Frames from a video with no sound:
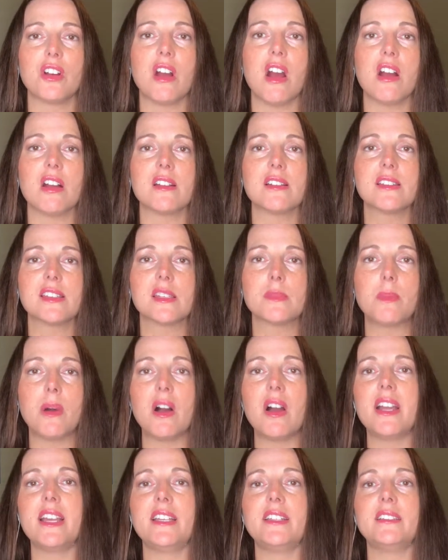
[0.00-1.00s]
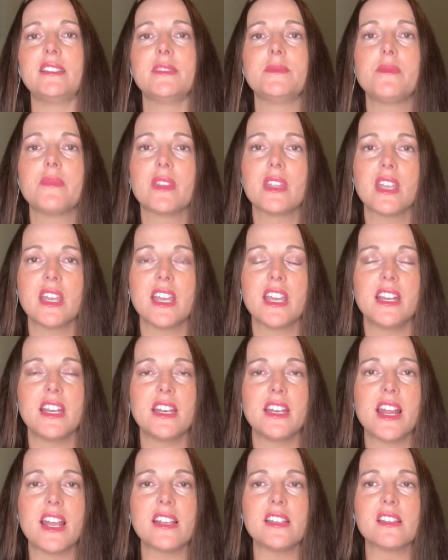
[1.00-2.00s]
our spine, in a
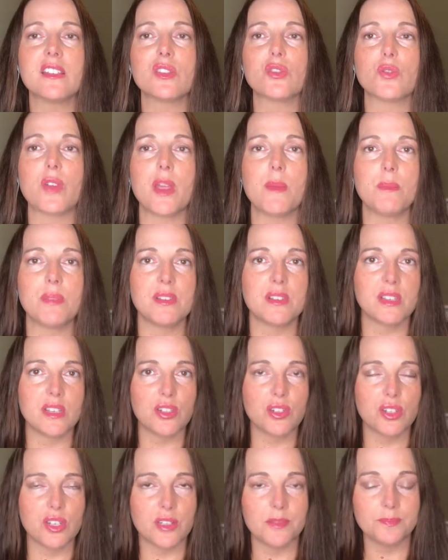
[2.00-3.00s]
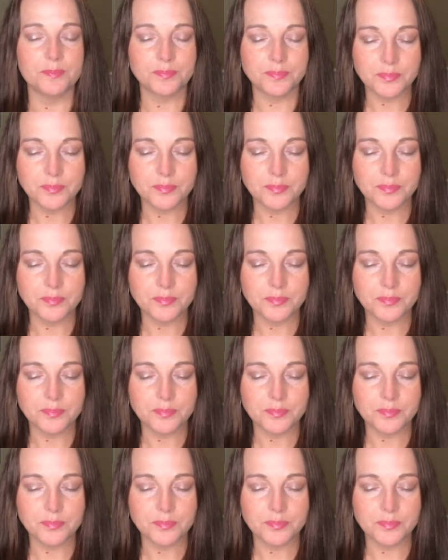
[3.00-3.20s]
nice straight position.